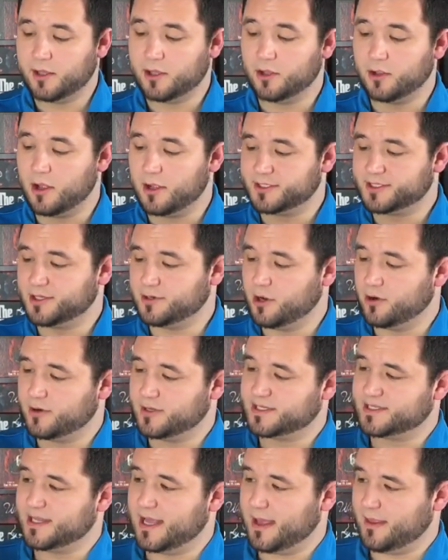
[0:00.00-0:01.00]
You'll also
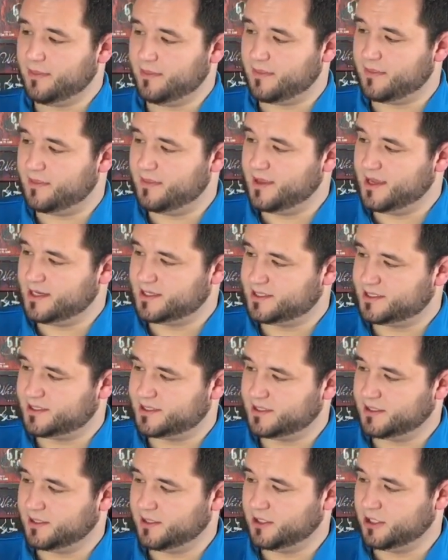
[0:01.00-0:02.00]
notice that
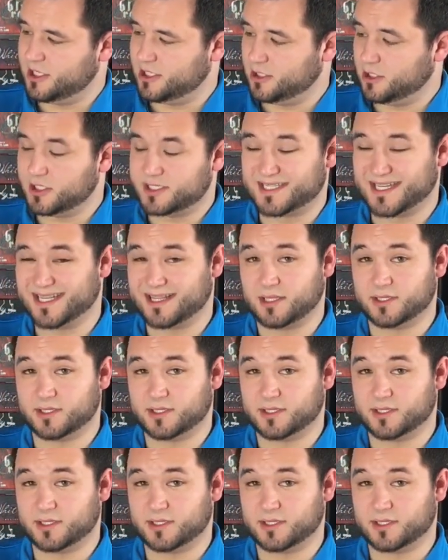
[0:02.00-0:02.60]
this it looks like